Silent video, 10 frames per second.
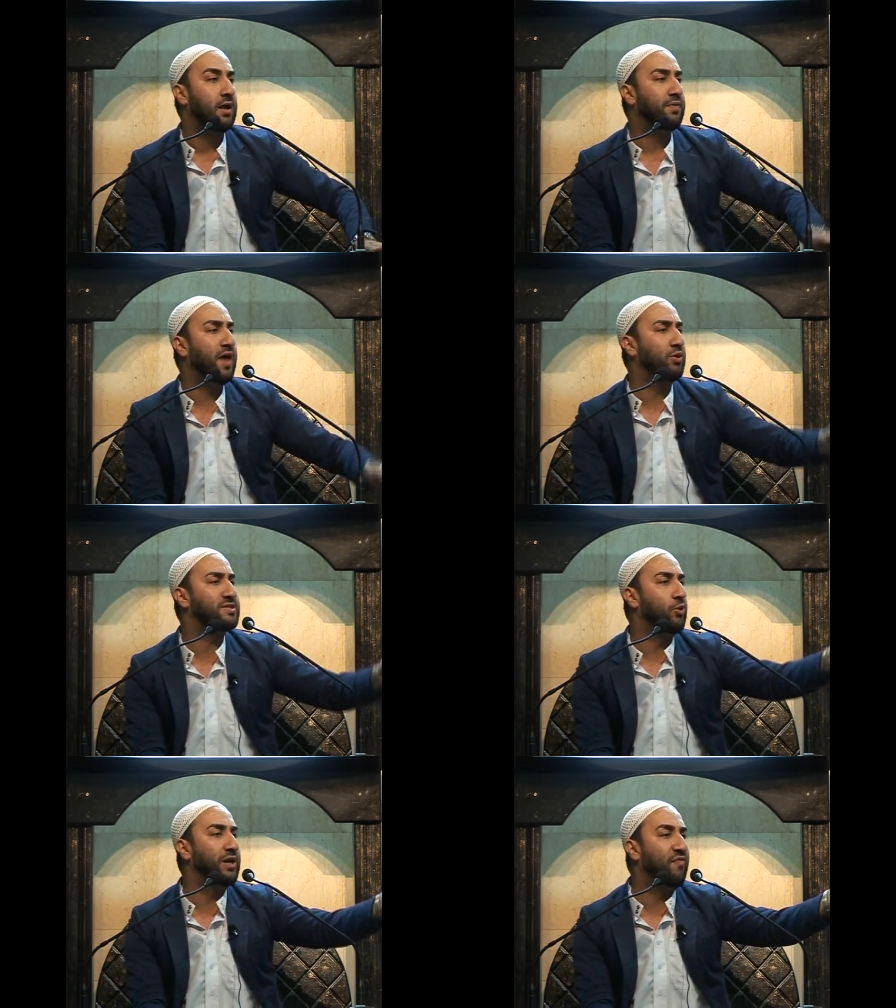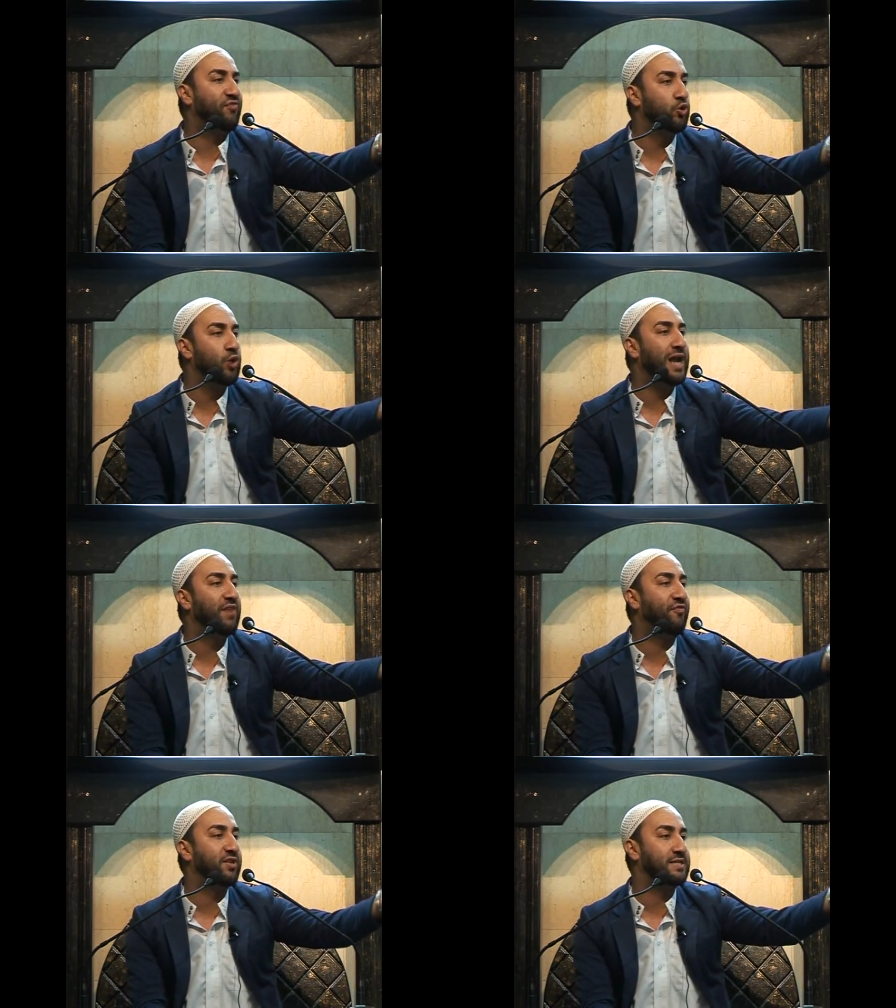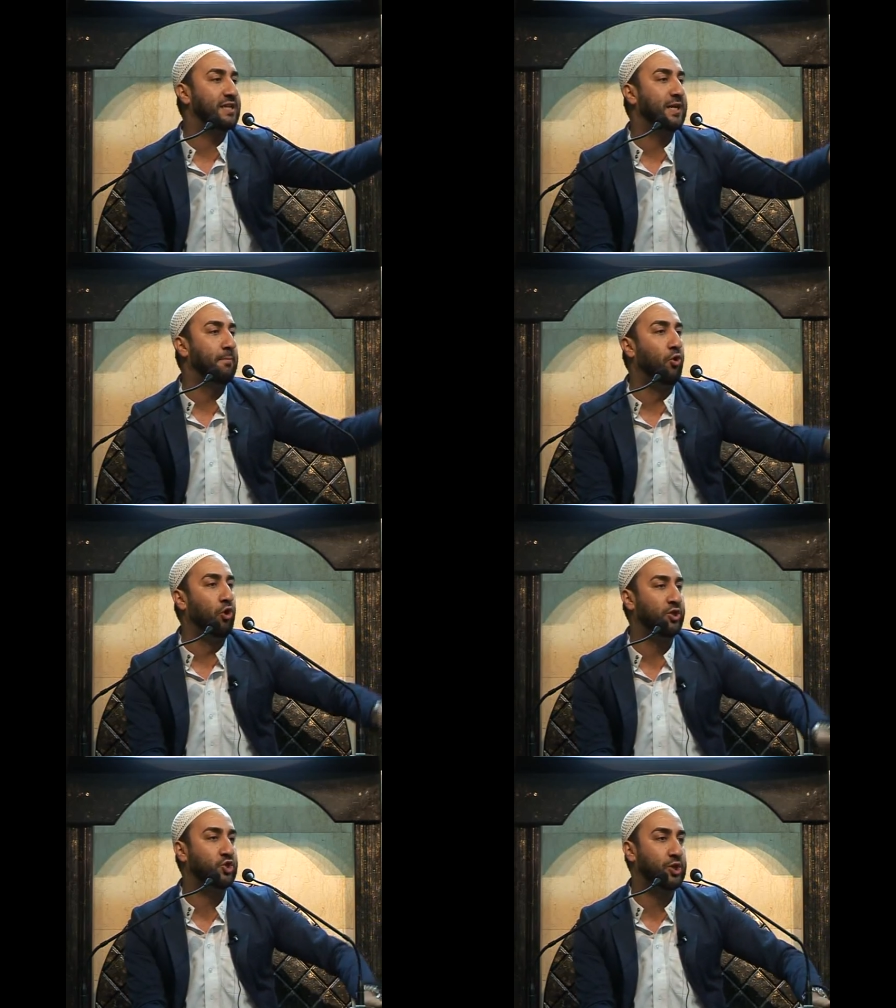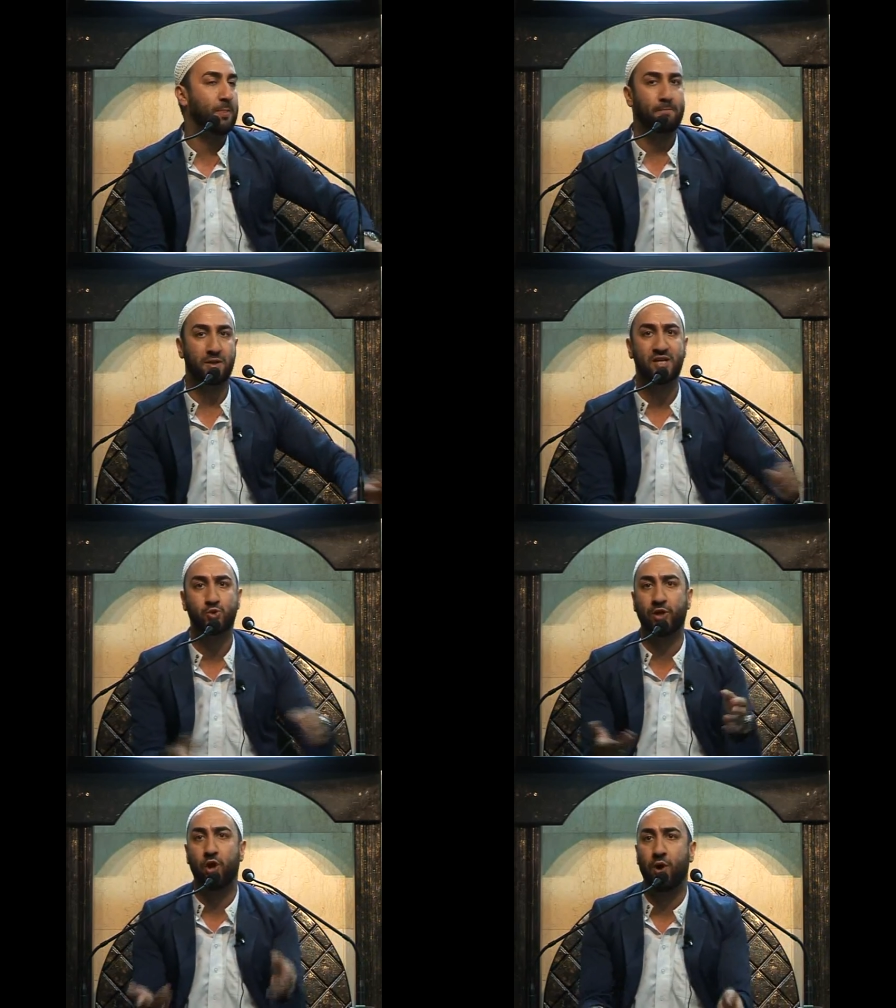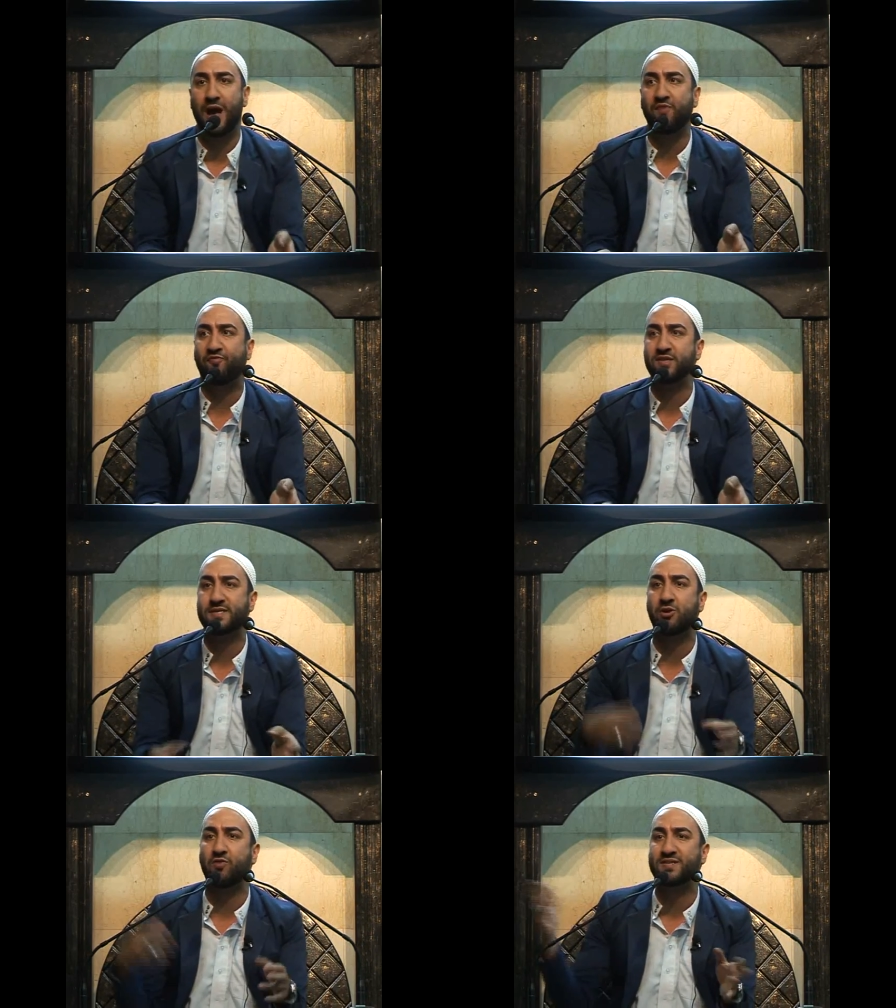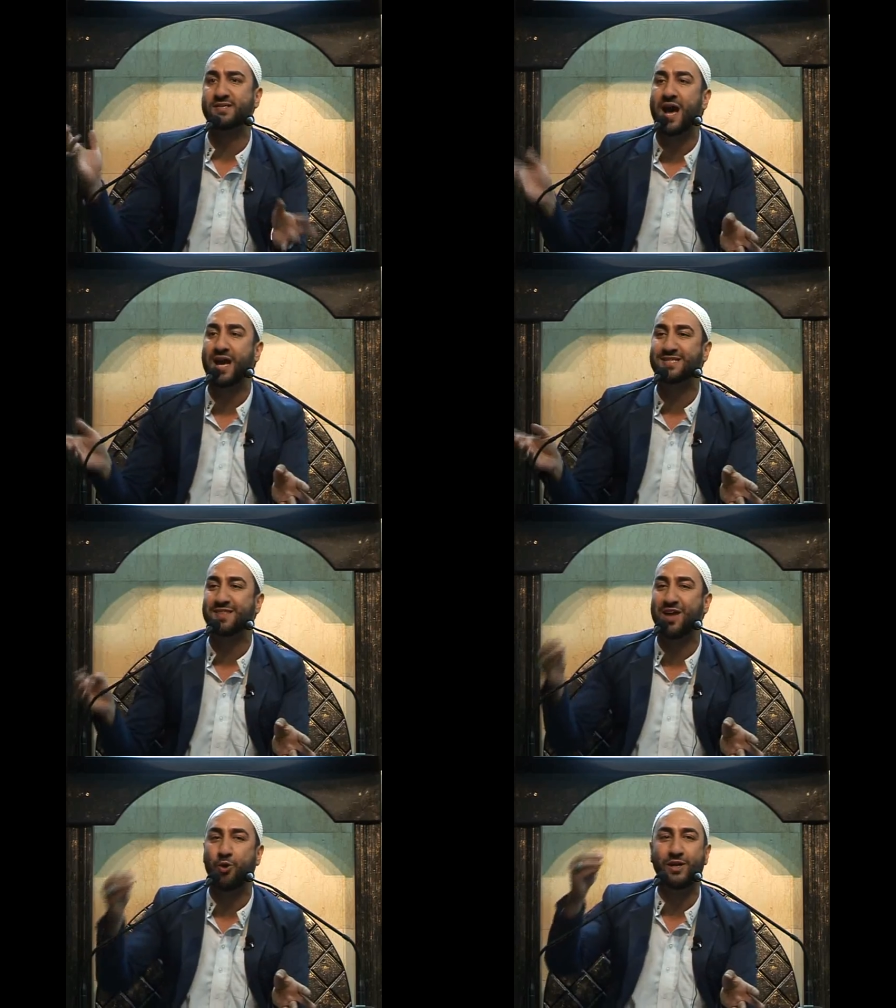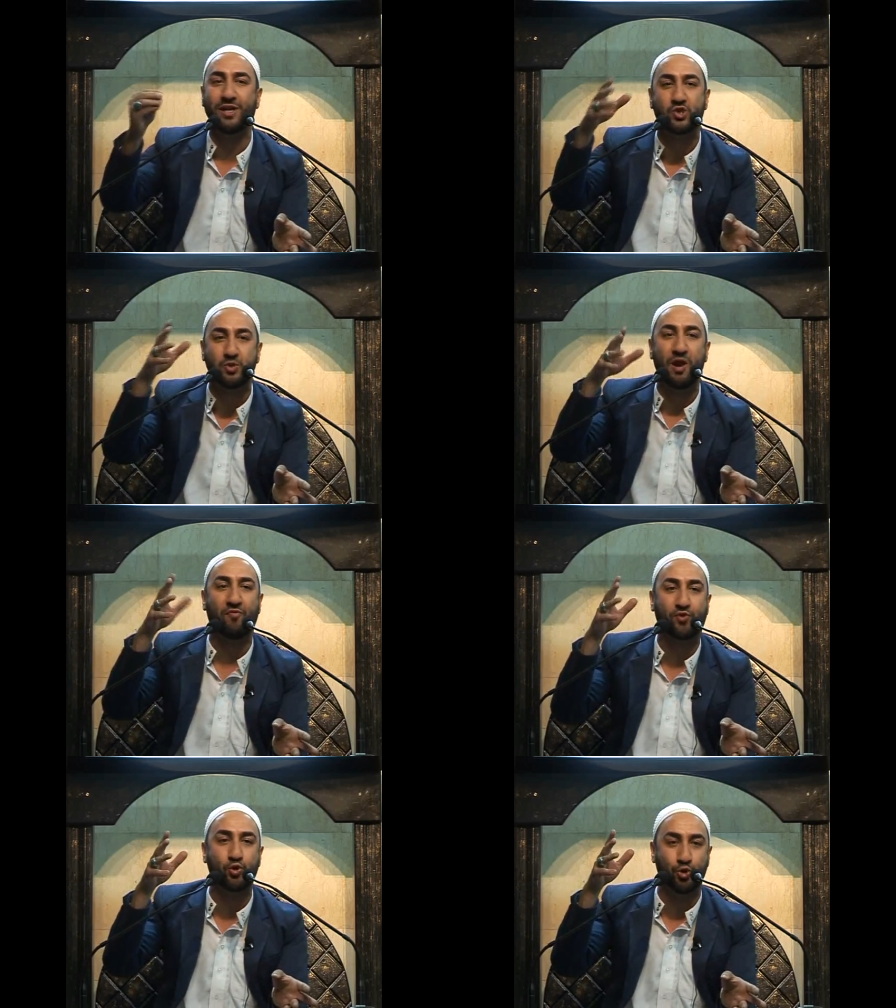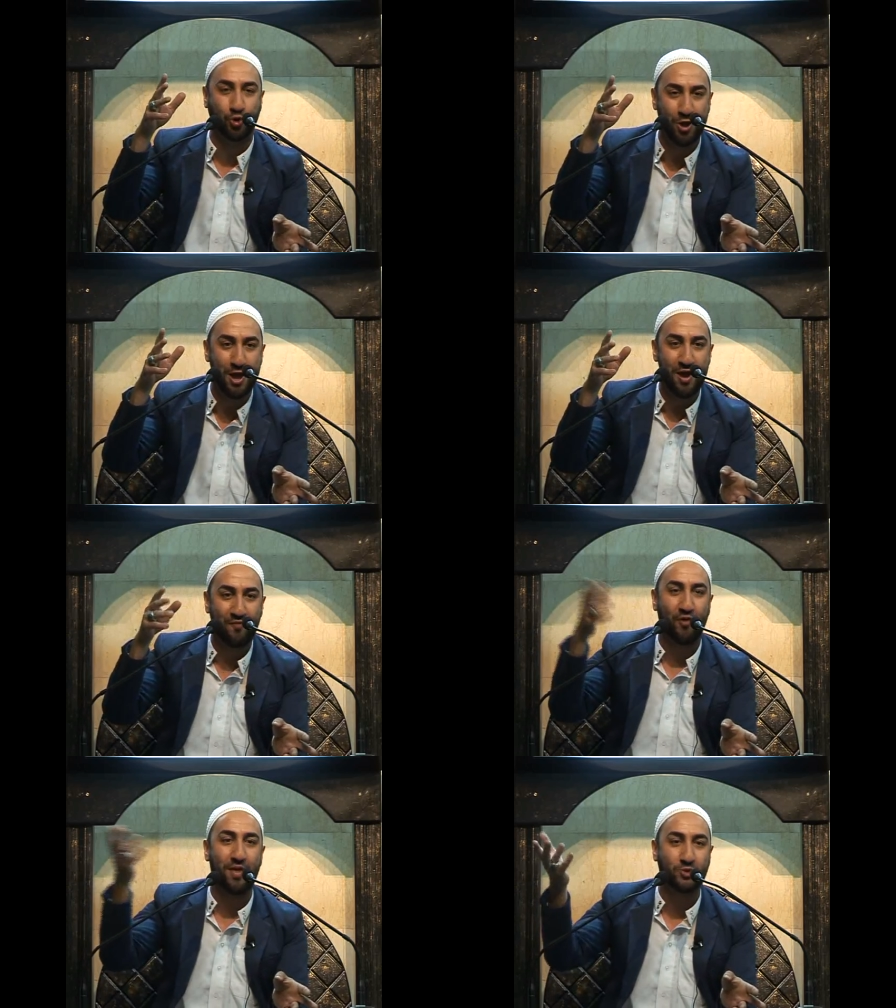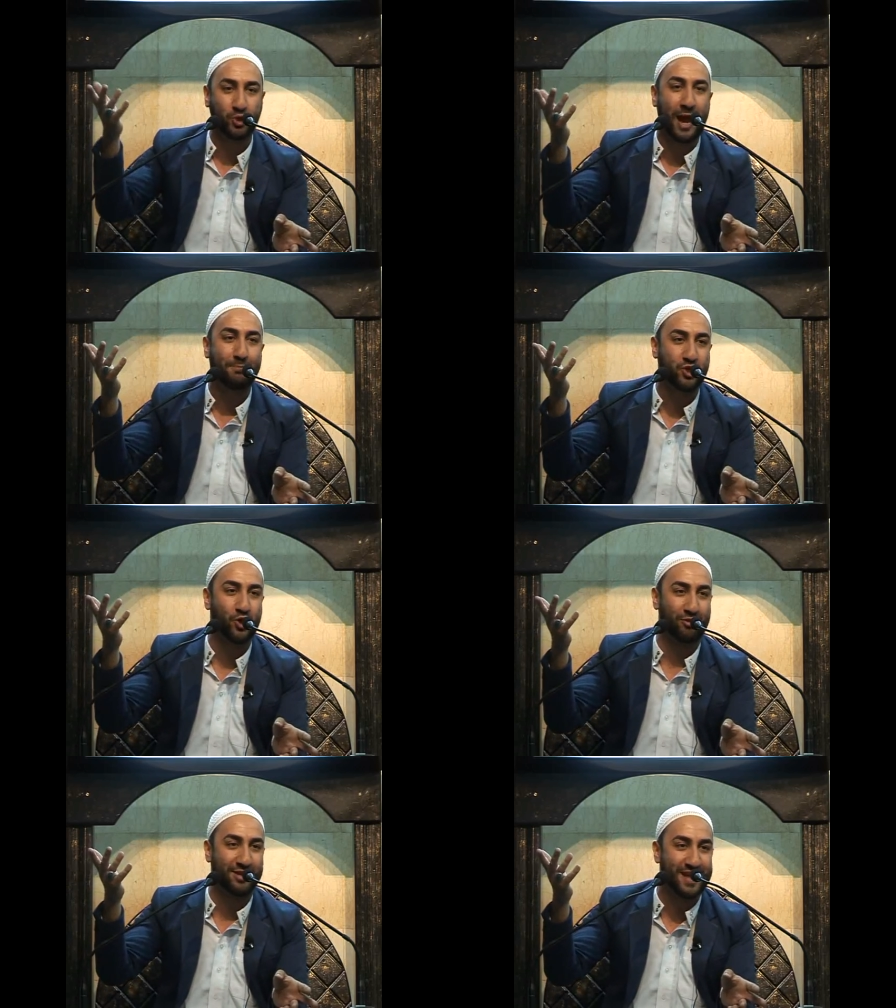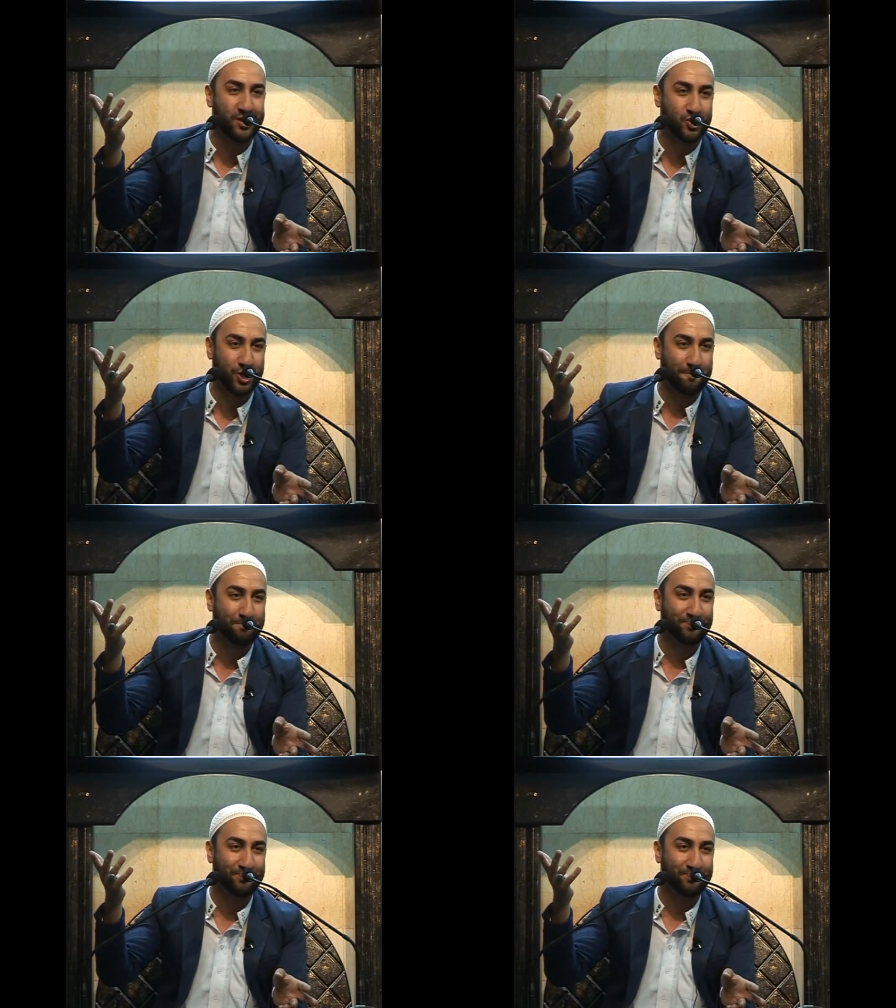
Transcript: There was only a few elephants that he bought. But as we know, elephants are of a size that there only needs to be a few for them to capture your attention.